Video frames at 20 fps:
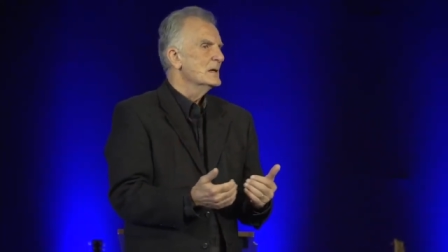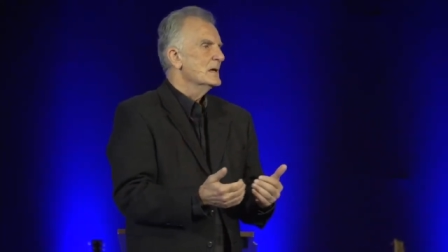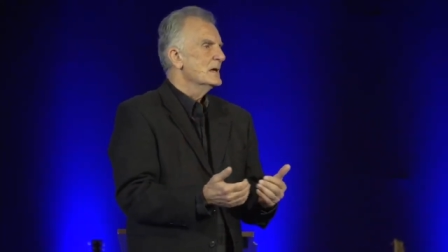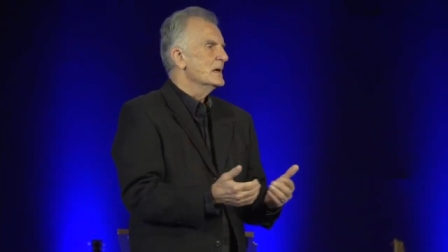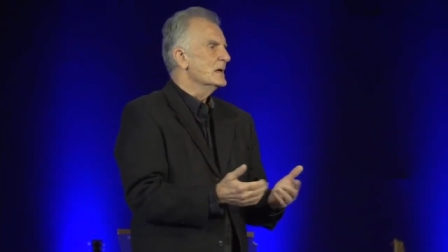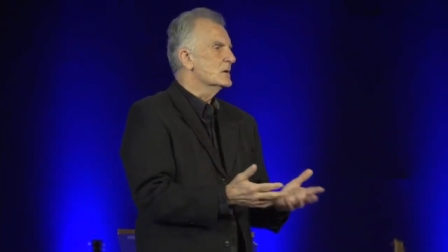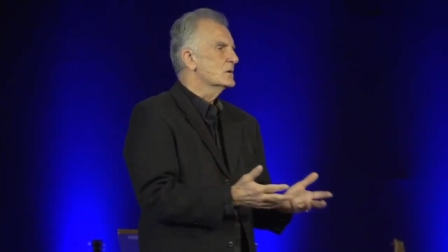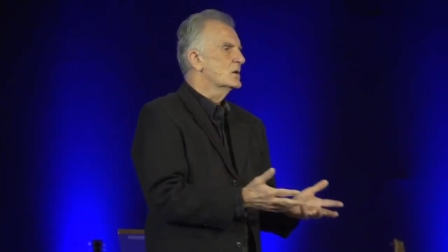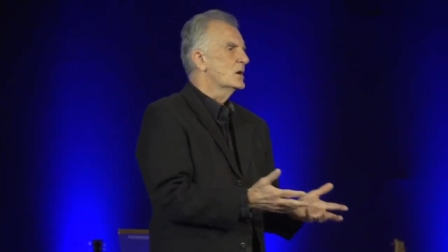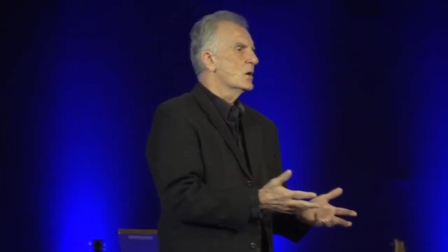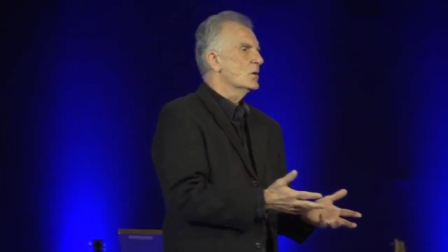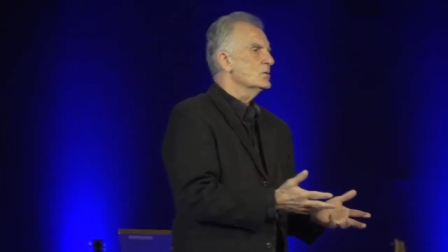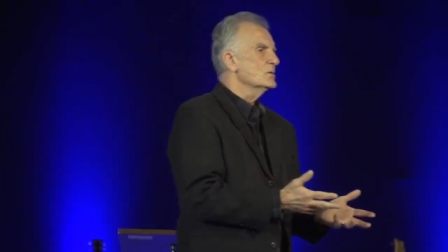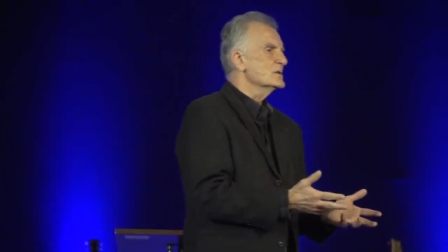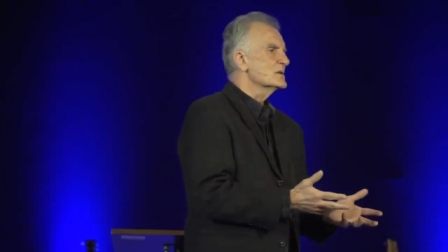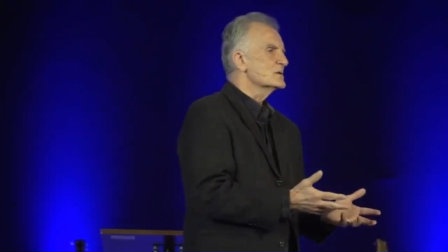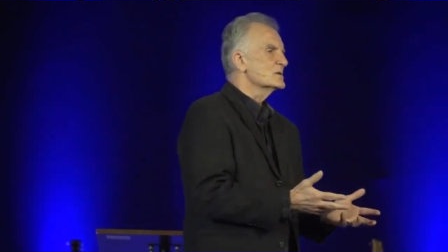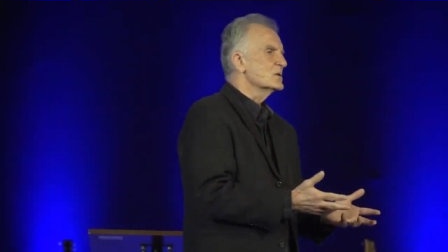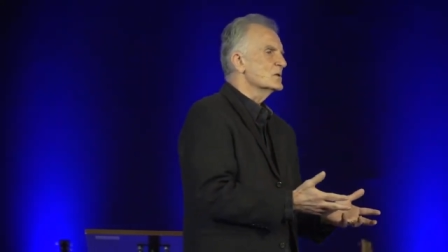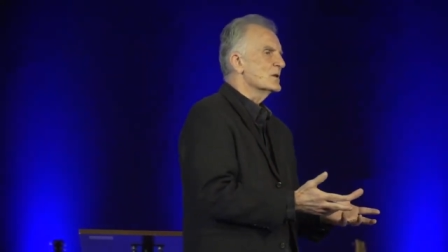He
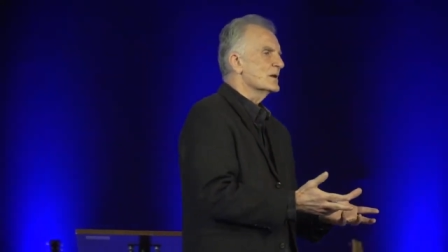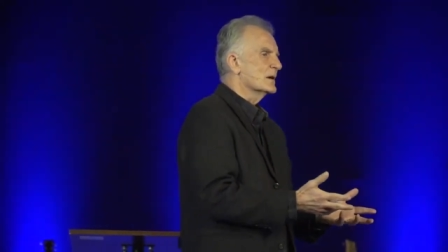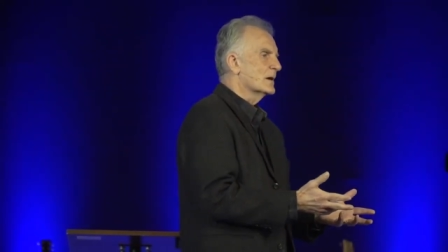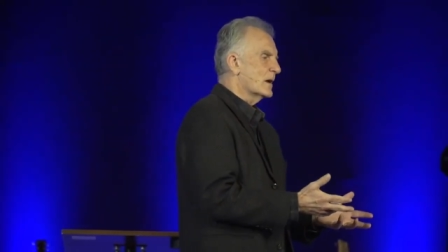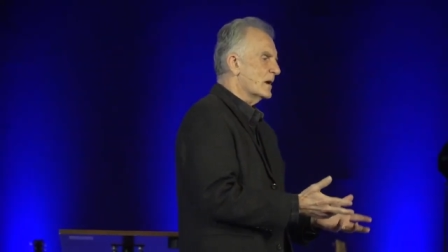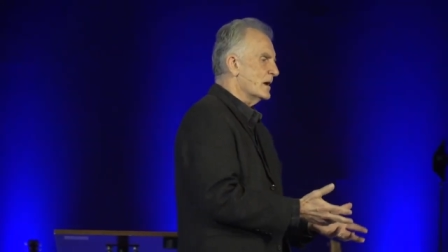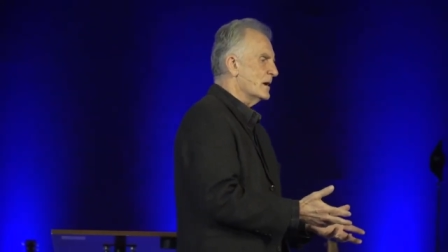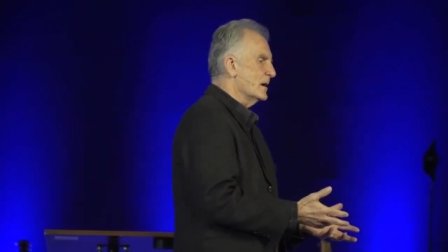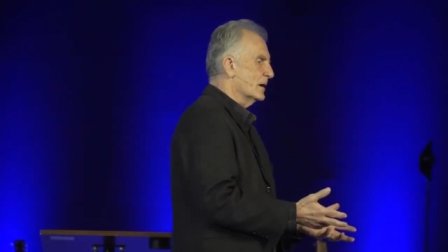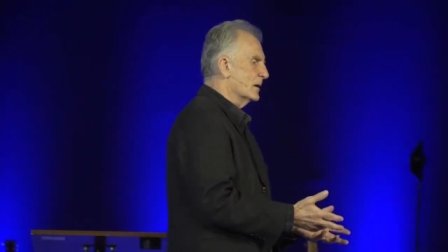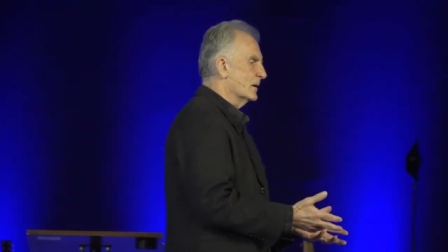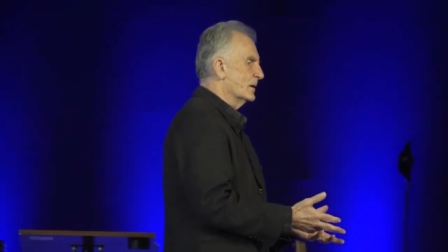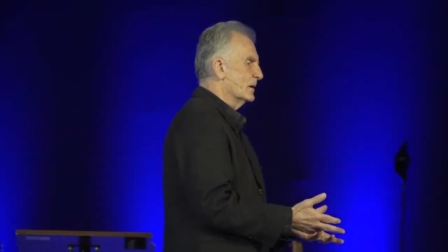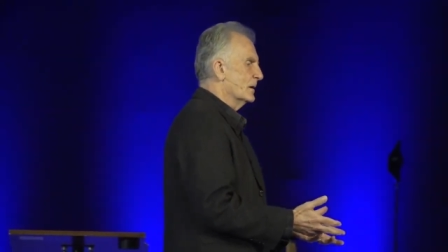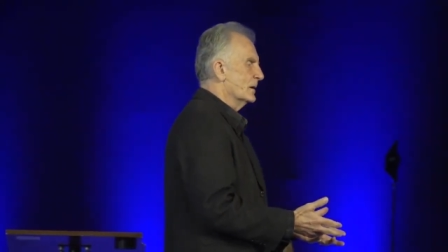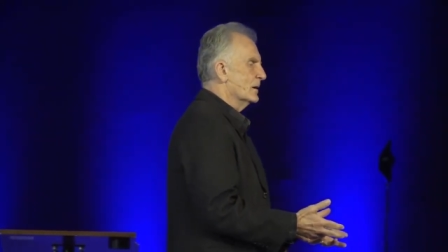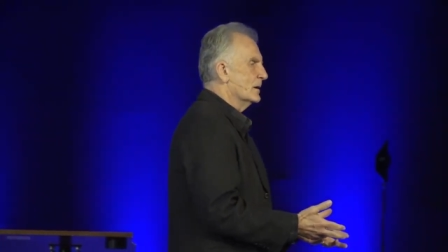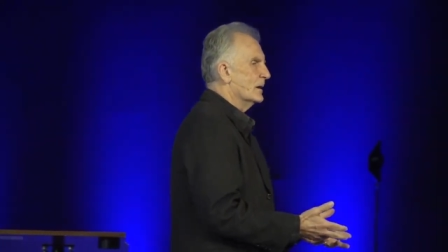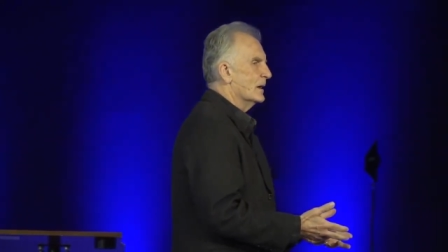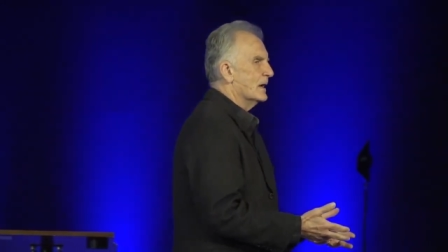goes to the king
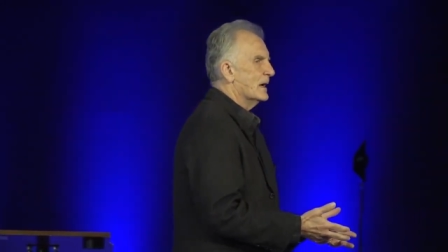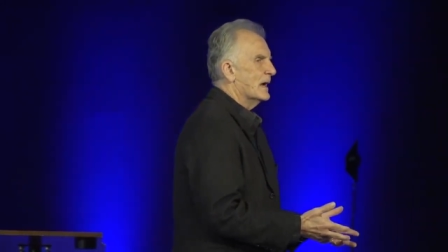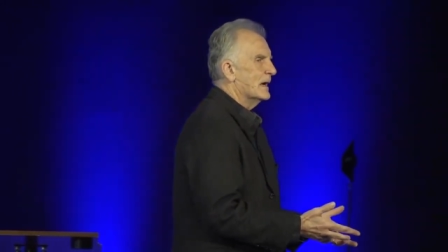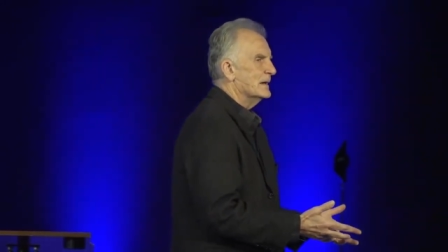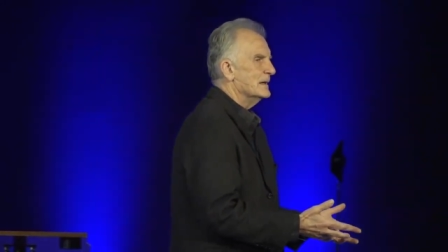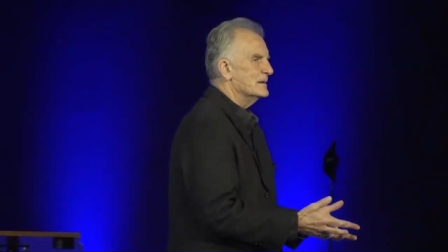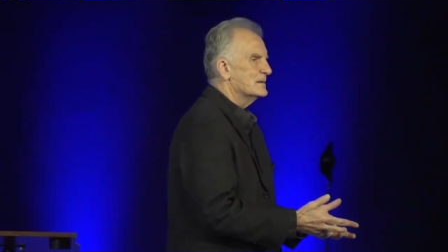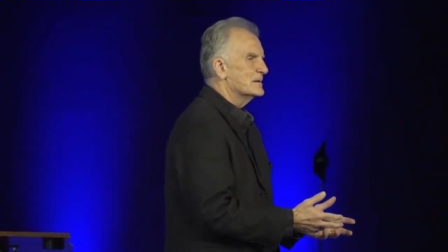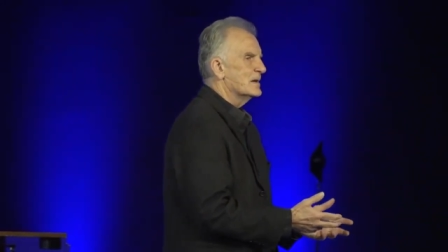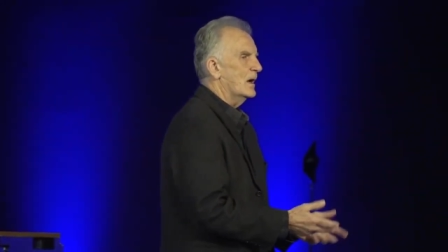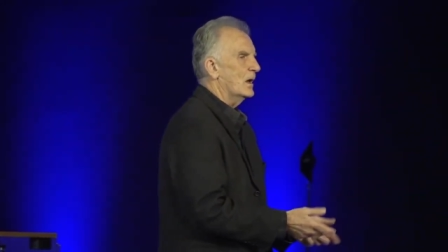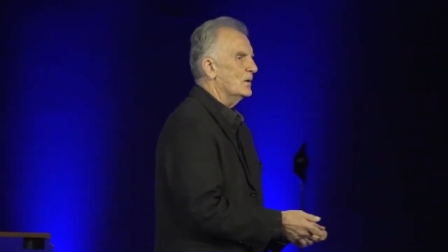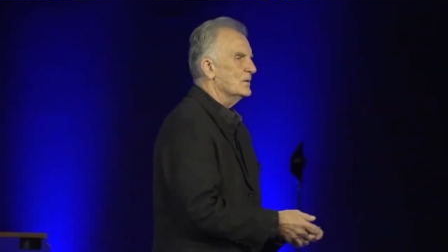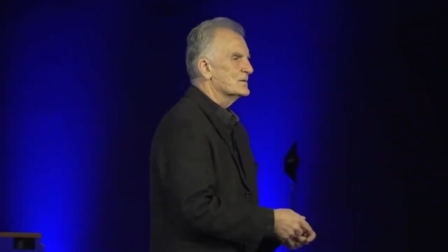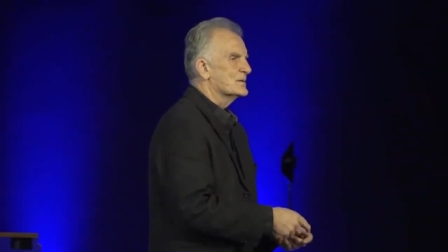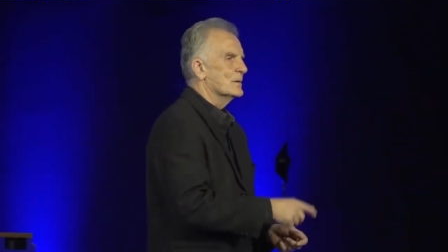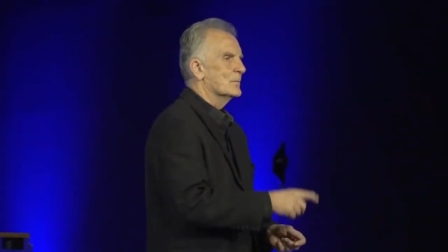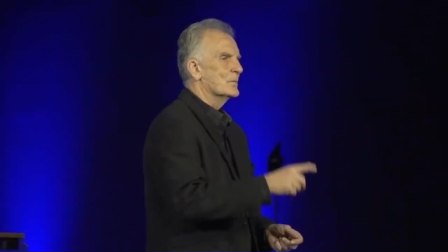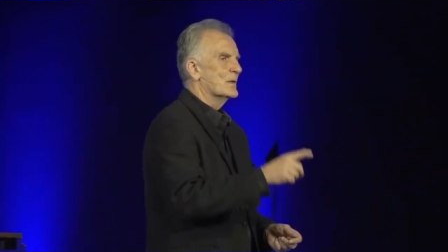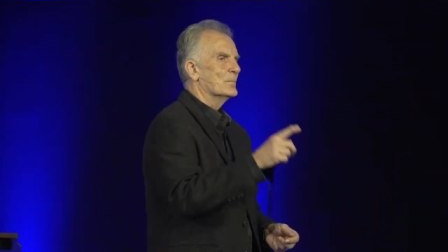and he
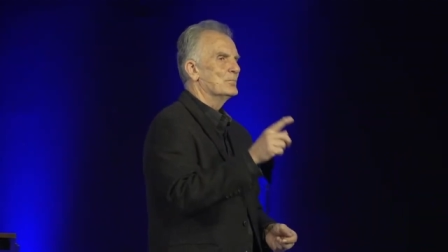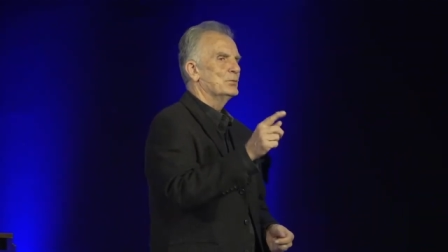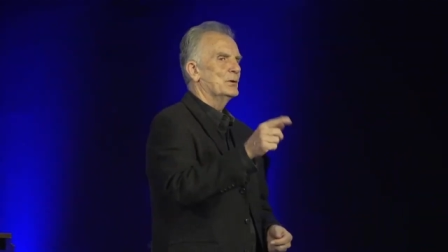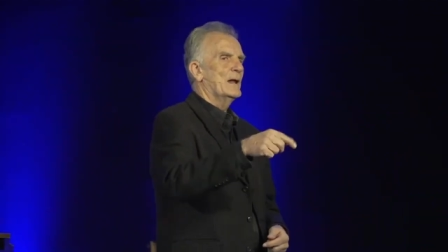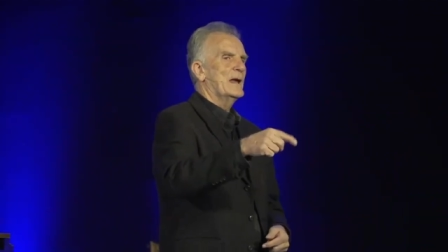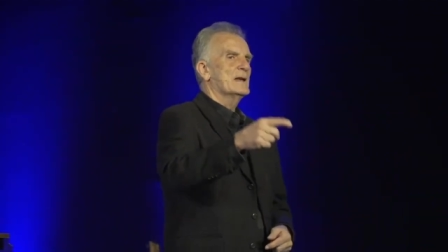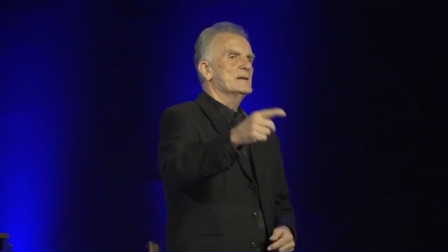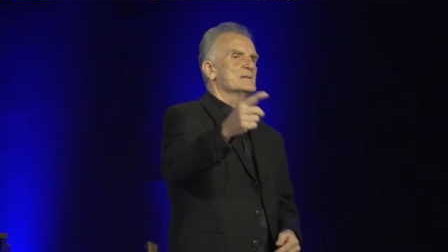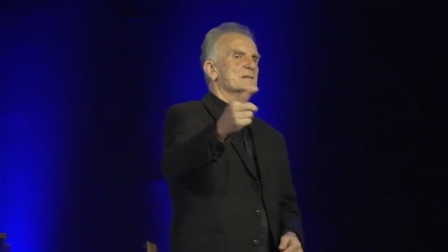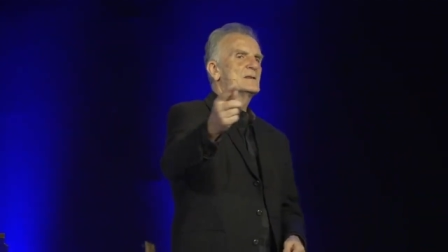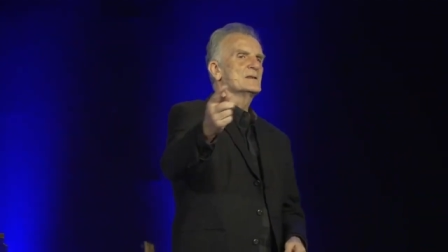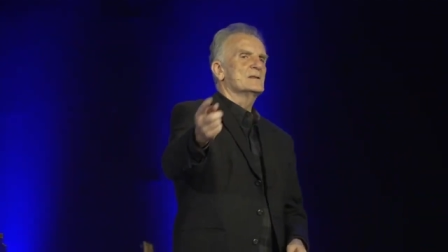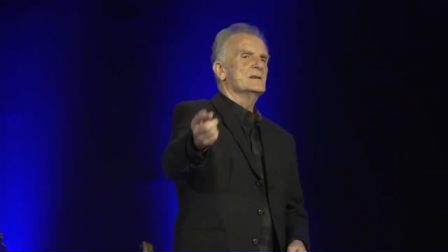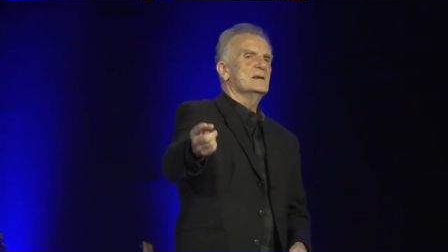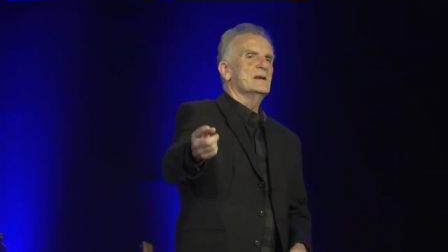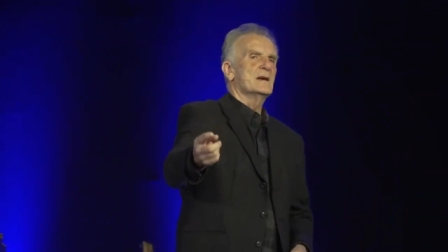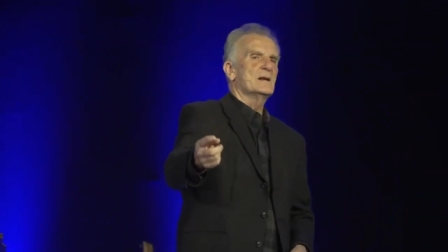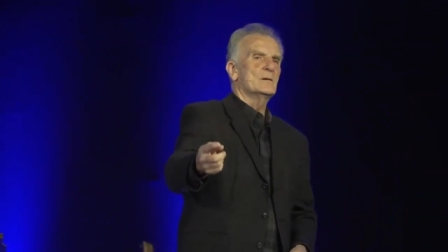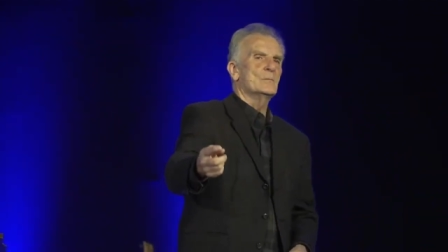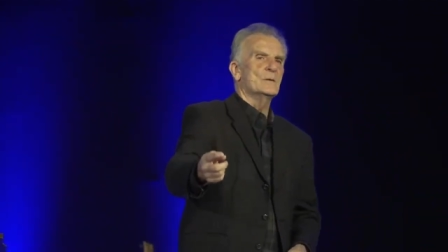tells him the plans of
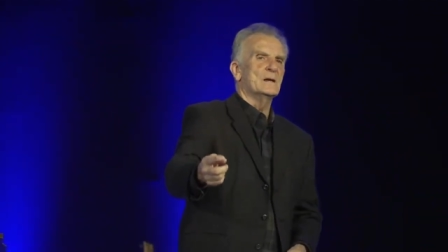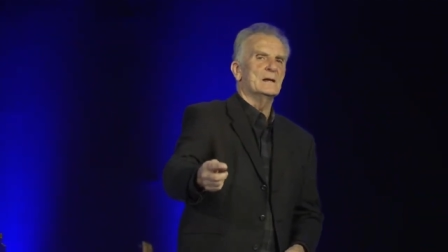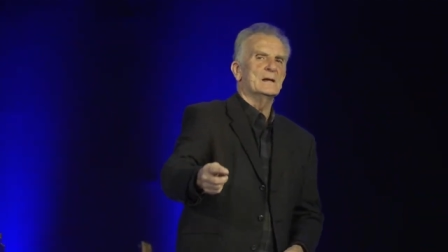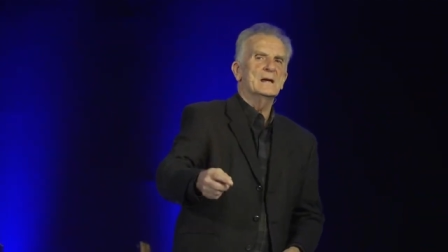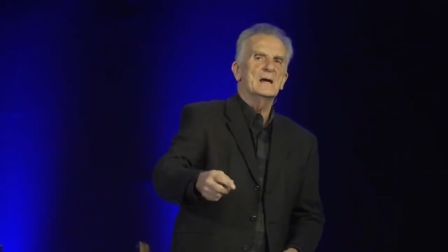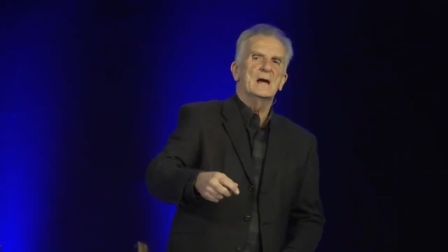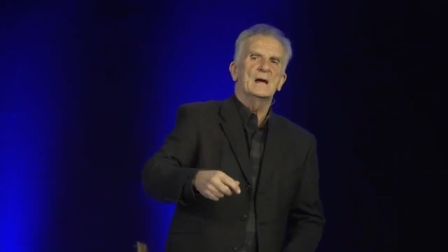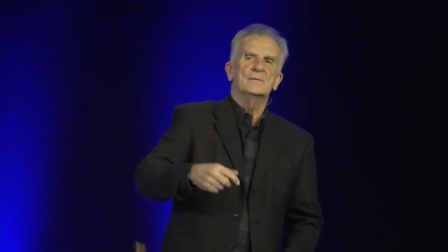the enemy.